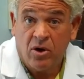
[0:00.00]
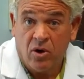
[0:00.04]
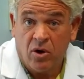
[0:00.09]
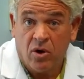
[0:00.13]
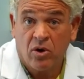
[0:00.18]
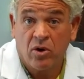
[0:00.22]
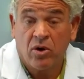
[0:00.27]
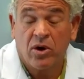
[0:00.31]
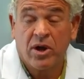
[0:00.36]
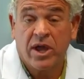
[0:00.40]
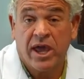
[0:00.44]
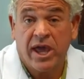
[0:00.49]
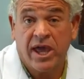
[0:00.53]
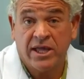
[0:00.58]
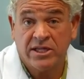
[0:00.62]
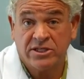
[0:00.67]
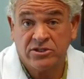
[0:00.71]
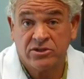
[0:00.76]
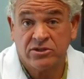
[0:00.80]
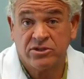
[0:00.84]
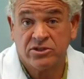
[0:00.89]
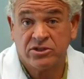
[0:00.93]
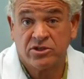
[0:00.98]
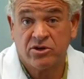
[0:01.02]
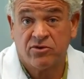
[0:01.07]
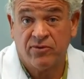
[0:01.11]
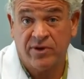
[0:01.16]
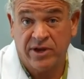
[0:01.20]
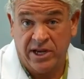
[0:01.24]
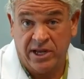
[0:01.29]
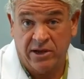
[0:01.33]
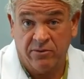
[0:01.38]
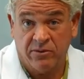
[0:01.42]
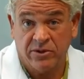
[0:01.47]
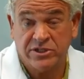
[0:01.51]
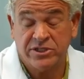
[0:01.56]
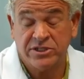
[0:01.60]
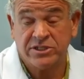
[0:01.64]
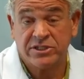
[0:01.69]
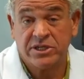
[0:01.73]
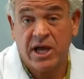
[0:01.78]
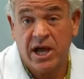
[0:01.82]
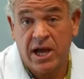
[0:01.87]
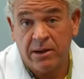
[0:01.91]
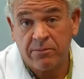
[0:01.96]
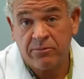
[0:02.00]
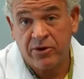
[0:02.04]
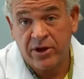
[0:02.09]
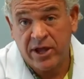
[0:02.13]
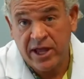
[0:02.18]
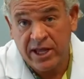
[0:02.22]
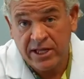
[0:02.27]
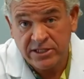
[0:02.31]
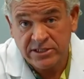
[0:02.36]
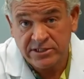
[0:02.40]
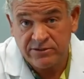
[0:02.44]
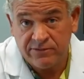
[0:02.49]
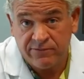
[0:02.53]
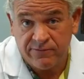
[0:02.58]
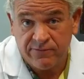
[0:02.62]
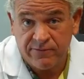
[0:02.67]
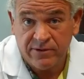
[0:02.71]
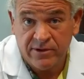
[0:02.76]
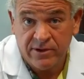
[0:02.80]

oral cancer screening, which is comprehensive.